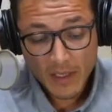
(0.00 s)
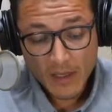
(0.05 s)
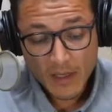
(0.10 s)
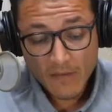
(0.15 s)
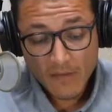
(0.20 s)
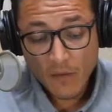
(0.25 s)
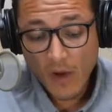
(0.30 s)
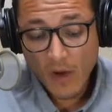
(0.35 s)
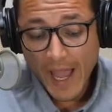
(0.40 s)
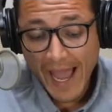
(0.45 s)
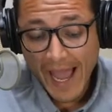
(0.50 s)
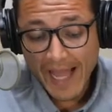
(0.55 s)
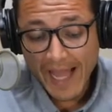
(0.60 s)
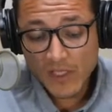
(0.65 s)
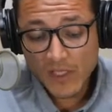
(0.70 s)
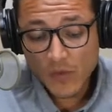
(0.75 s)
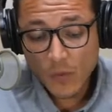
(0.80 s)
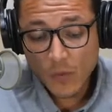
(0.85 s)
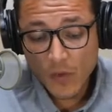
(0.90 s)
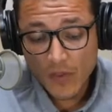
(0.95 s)
For
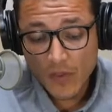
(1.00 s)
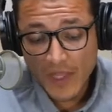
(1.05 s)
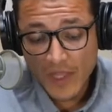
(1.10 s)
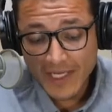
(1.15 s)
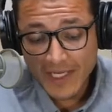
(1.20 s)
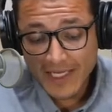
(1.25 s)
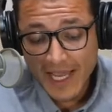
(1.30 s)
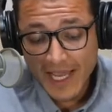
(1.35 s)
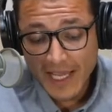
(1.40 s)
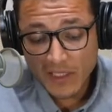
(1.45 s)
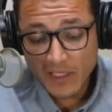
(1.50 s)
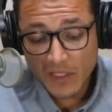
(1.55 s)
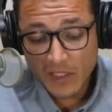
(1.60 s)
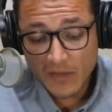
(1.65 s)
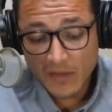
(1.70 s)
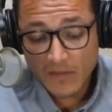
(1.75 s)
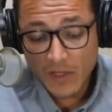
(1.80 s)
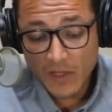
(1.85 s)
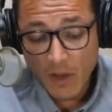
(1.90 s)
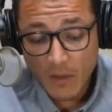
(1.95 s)
as were the days
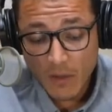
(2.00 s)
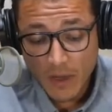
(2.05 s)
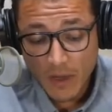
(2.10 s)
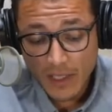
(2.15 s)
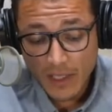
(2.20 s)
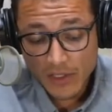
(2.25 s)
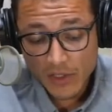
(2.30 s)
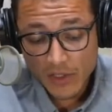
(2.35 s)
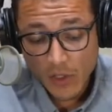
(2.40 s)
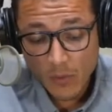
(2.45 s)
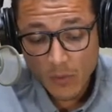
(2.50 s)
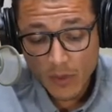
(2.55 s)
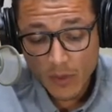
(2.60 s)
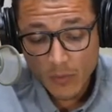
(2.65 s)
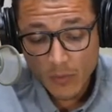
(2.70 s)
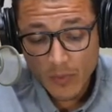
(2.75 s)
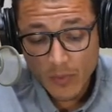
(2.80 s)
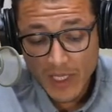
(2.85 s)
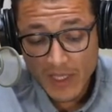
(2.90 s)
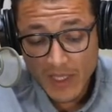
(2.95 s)
of Noah, so will
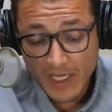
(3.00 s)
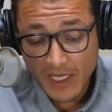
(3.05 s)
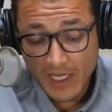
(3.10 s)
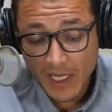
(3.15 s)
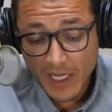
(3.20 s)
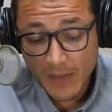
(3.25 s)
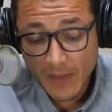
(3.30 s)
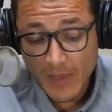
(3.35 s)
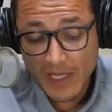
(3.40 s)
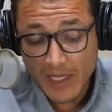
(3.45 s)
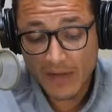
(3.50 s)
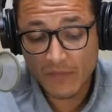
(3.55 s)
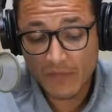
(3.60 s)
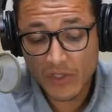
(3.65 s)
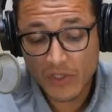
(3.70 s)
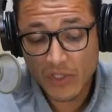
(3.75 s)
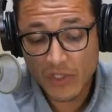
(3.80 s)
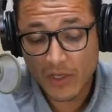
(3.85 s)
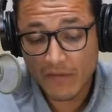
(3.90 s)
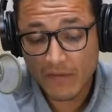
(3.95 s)
be the coming of the
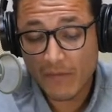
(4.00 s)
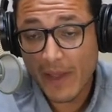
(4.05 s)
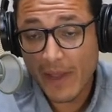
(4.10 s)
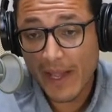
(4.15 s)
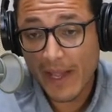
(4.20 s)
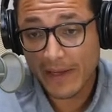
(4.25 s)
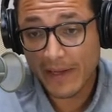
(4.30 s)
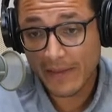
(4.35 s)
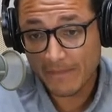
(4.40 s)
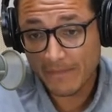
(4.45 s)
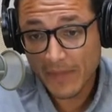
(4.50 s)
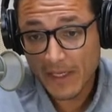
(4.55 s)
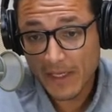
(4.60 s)
Son of Man."